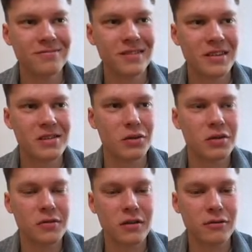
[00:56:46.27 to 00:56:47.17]
Sounds
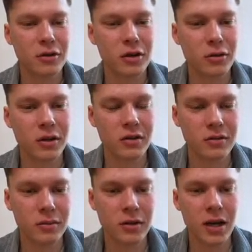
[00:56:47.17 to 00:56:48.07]
fun for a coding
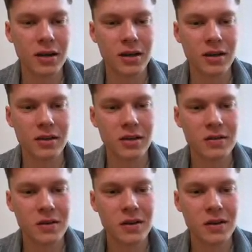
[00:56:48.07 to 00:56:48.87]
stream. Yeah, it kind of does.